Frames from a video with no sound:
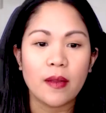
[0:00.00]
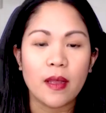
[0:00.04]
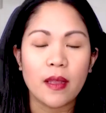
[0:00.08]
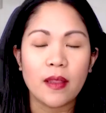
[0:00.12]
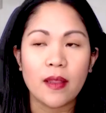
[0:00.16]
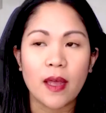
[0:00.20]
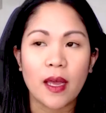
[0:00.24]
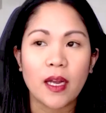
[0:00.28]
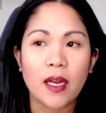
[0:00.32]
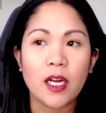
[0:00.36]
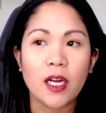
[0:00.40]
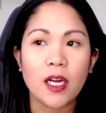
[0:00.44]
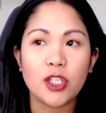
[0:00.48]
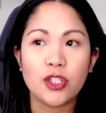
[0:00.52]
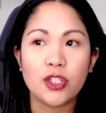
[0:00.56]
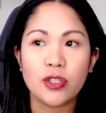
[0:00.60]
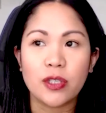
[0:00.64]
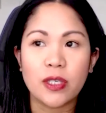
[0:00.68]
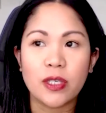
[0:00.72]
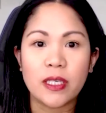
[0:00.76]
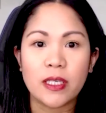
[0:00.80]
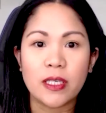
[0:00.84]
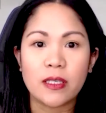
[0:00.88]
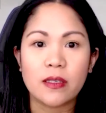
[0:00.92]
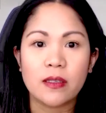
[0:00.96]
that
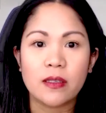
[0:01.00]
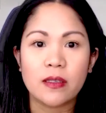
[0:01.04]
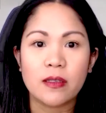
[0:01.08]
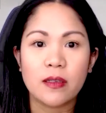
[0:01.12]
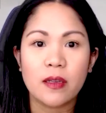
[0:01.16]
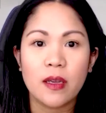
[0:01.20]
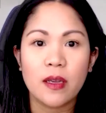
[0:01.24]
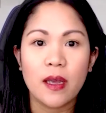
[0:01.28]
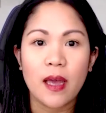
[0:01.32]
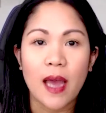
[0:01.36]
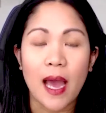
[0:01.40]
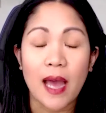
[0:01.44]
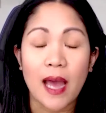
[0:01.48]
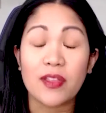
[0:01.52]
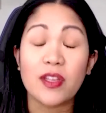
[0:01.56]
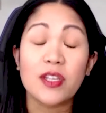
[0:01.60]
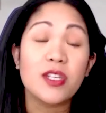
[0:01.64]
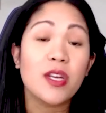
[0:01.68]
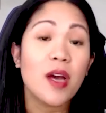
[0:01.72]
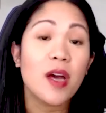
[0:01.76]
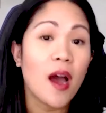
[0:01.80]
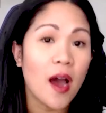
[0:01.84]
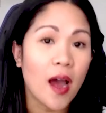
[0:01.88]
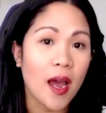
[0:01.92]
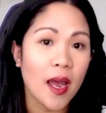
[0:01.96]
country is at the
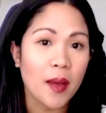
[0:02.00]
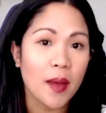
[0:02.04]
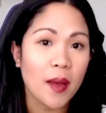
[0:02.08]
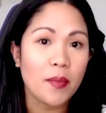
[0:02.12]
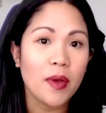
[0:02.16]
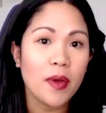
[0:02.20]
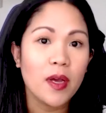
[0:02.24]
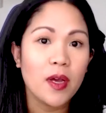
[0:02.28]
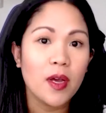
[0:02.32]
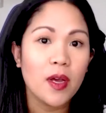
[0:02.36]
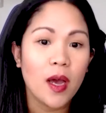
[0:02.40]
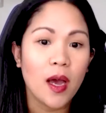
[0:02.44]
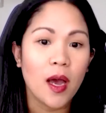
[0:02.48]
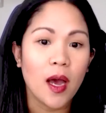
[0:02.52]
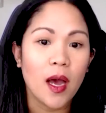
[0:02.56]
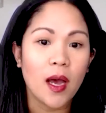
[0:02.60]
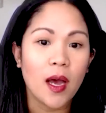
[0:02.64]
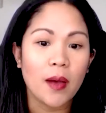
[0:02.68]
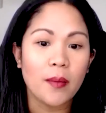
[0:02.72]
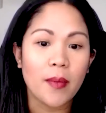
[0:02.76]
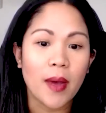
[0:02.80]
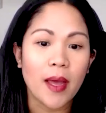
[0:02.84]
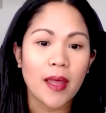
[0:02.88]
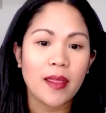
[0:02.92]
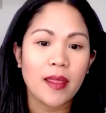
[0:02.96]
time,
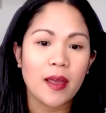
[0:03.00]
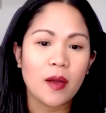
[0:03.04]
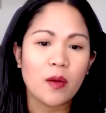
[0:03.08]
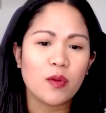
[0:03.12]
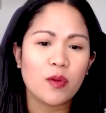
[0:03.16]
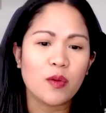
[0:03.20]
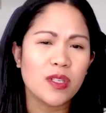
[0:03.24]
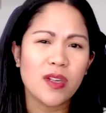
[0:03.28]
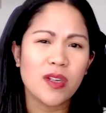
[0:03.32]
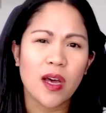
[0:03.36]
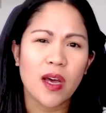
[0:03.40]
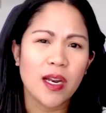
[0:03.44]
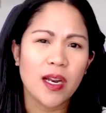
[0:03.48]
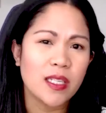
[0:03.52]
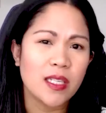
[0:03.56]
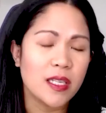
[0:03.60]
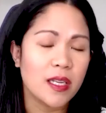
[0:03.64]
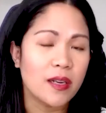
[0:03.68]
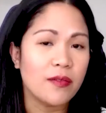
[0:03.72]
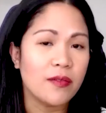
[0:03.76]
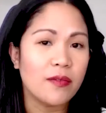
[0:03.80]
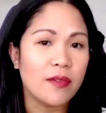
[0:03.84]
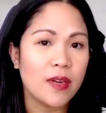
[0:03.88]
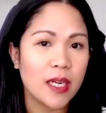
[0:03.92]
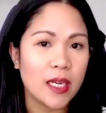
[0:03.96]
I think was not as
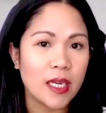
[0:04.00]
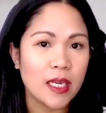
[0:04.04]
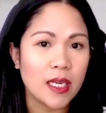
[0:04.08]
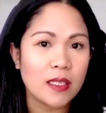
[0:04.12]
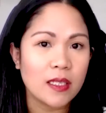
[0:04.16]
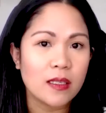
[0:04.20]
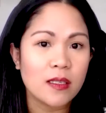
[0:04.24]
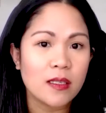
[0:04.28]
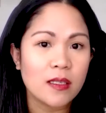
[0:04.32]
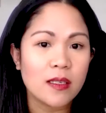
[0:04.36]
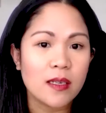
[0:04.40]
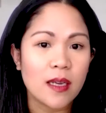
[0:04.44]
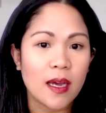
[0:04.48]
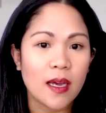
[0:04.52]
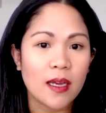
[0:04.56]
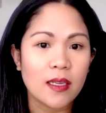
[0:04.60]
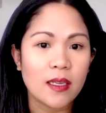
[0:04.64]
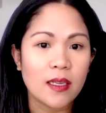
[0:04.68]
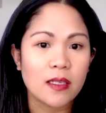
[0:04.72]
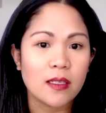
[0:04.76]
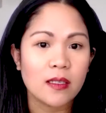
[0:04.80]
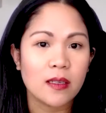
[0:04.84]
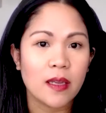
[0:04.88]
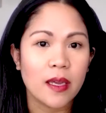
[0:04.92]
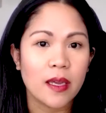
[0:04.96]
advanced
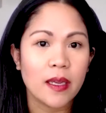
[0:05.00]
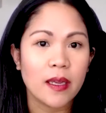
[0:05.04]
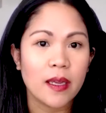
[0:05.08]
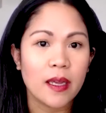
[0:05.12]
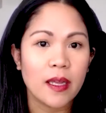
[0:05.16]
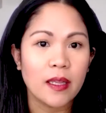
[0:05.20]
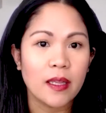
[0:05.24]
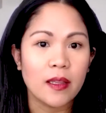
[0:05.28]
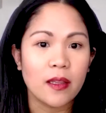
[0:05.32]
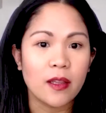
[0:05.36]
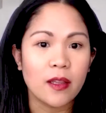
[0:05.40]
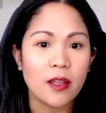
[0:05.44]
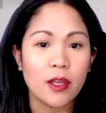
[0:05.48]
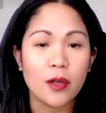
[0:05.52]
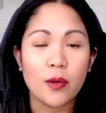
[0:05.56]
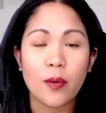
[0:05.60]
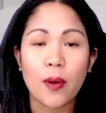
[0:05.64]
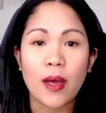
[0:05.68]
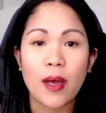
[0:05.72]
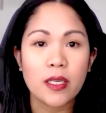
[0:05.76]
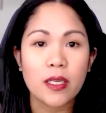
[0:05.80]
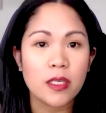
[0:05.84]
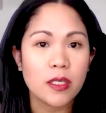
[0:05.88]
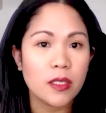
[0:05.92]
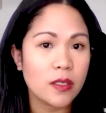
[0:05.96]
as like in the
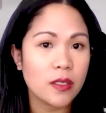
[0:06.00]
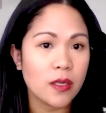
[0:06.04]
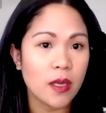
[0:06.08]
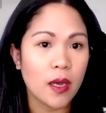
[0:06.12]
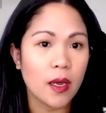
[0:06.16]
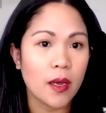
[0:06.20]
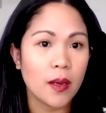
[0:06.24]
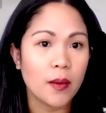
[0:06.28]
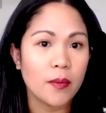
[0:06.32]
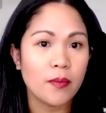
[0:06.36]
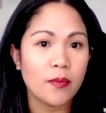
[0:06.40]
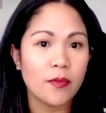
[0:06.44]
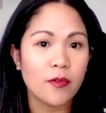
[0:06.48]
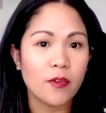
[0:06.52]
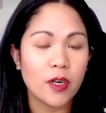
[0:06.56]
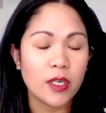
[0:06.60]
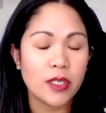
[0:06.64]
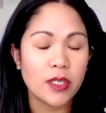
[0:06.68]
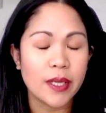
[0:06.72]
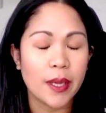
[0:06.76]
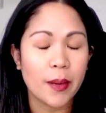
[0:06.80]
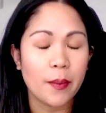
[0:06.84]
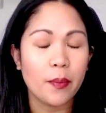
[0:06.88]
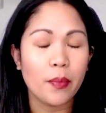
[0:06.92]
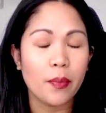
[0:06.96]
US, for
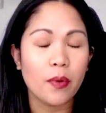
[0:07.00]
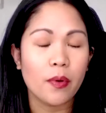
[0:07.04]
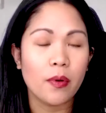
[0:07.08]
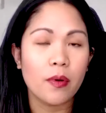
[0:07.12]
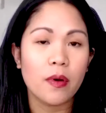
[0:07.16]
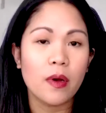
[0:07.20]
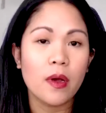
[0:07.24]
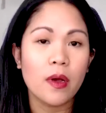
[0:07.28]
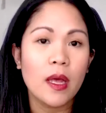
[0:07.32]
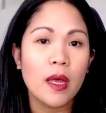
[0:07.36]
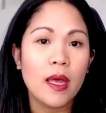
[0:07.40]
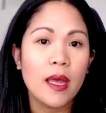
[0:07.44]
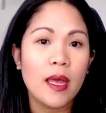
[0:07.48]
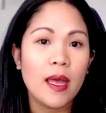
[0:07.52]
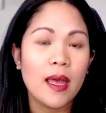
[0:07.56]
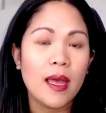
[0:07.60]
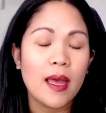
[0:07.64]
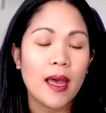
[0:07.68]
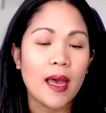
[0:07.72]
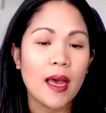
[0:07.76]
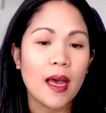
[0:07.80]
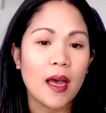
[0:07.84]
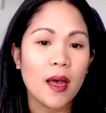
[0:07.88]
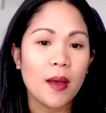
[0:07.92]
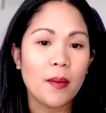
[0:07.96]
example.
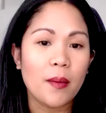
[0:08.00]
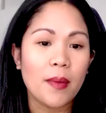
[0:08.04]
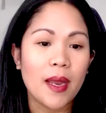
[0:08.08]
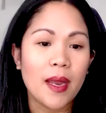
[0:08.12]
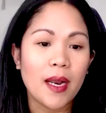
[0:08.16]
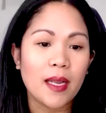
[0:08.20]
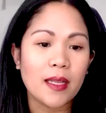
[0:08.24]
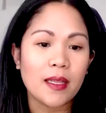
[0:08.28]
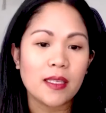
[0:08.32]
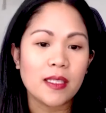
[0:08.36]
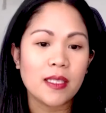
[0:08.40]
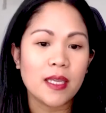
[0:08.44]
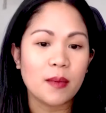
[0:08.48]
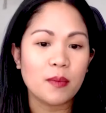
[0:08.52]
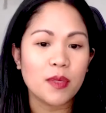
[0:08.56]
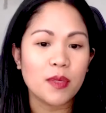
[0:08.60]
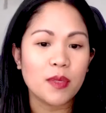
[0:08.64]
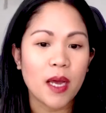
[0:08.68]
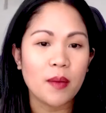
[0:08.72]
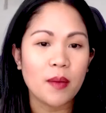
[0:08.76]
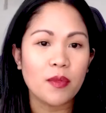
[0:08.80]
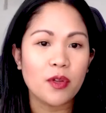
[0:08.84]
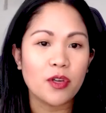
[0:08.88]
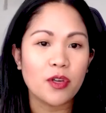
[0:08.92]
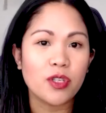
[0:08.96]
And at the same
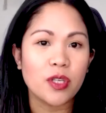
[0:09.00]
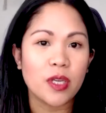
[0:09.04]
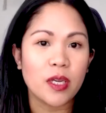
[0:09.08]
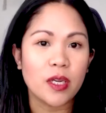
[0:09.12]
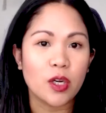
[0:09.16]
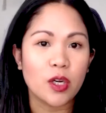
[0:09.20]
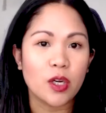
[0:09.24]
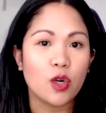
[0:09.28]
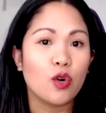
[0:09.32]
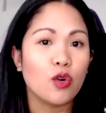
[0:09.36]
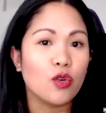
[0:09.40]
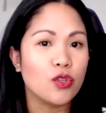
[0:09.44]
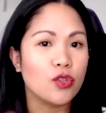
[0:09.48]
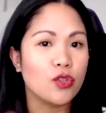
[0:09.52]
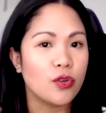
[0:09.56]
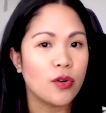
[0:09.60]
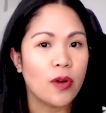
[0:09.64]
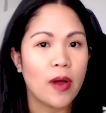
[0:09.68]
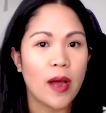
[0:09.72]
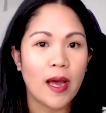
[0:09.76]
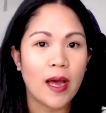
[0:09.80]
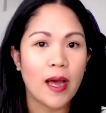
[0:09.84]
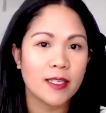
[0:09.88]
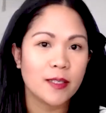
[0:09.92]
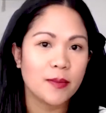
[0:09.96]
time, there's like a cultural
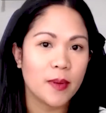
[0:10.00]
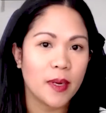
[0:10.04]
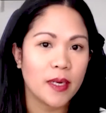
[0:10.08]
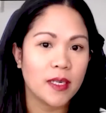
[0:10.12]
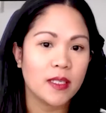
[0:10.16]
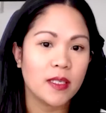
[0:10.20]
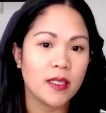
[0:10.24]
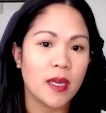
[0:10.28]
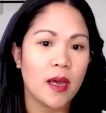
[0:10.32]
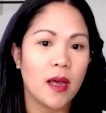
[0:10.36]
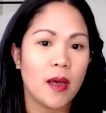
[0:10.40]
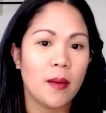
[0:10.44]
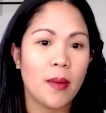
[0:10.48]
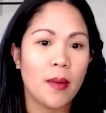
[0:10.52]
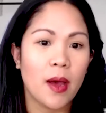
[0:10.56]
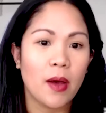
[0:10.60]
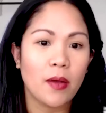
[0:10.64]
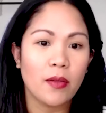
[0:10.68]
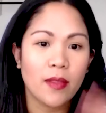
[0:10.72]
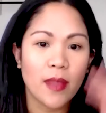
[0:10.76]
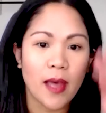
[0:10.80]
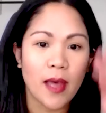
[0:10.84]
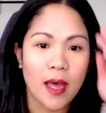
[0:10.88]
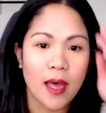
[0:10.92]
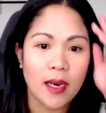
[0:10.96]
aspect
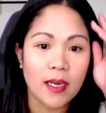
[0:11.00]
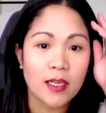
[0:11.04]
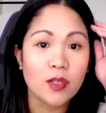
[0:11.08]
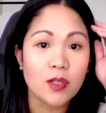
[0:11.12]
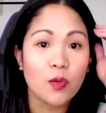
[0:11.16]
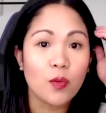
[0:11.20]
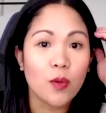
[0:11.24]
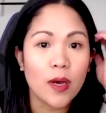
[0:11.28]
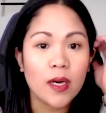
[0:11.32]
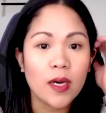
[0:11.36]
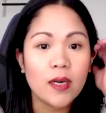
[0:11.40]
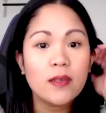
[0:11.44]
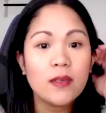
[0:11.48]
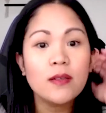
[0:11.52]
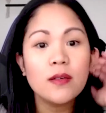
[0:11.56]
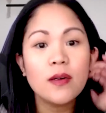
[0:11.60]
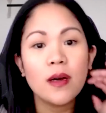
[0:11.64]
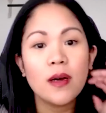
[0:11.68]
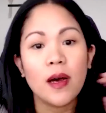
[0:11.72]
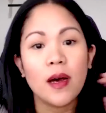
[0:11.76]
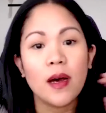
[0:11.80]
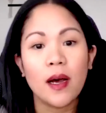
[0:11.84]
about that as well.